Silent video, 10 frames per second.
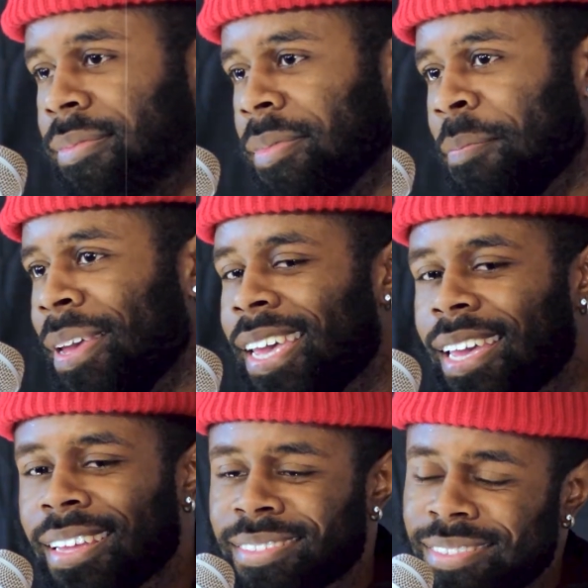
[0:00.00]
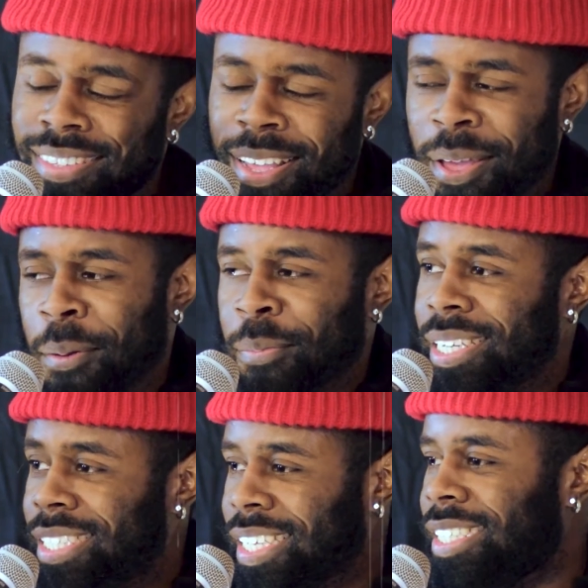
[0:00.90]
Man.
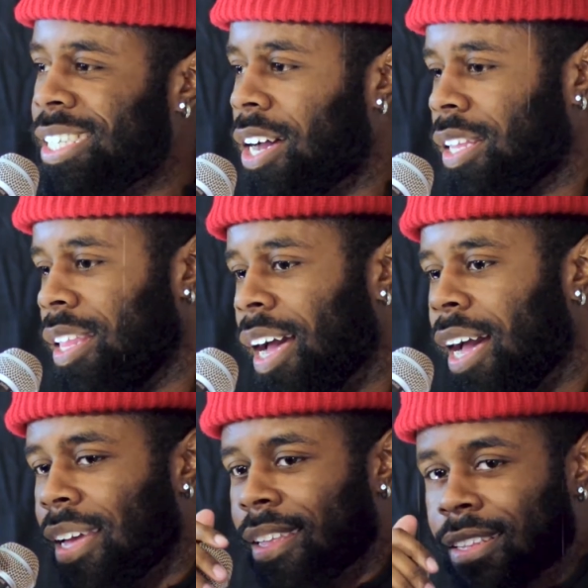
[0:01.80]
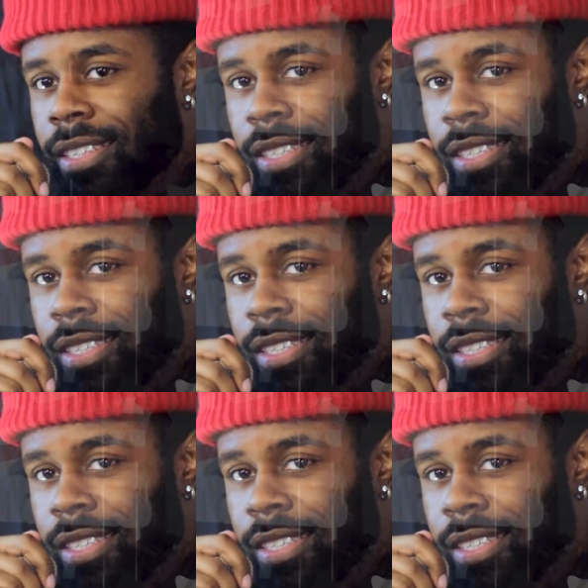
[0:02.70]
Appreciate y'all a lot.